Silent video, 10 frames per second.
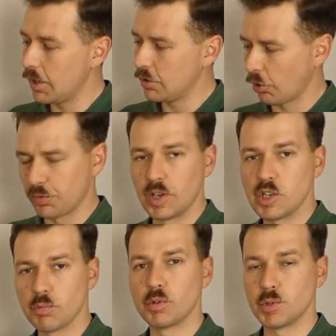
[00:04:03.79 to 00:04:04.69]
Not a
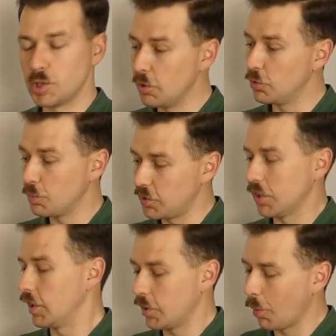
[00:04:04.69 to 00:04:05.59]
feature which was used
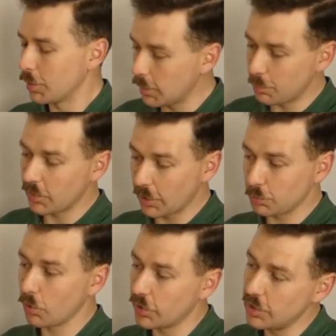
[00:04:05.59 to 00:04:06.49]
particularly commonly, but
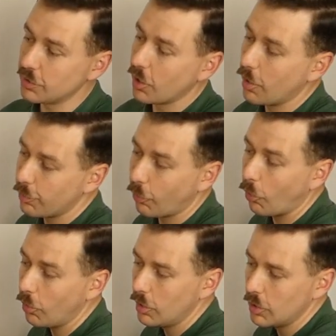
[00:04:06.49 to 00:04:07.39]
that's what these are
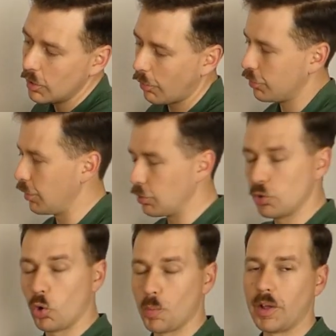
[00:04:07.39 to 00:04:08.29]
for. Obviously we'll
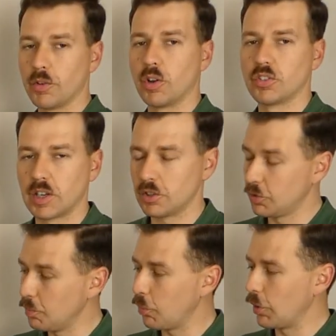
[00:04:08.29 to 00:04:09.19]
talk about the rucksack at
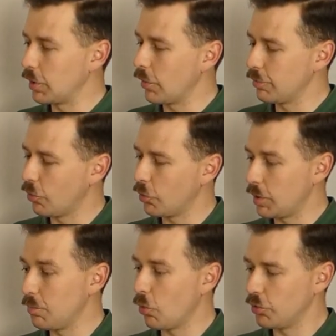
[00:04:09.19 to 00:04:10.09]
some point going forward
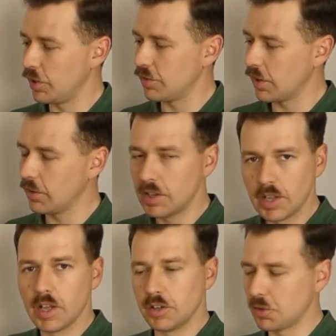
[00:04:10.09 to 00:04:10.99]
in more detail
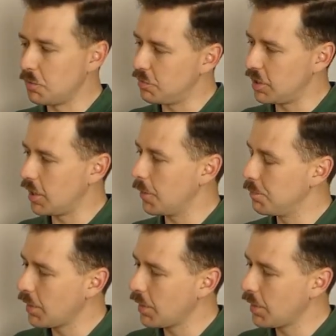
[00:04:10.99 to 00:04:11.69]
in its own video.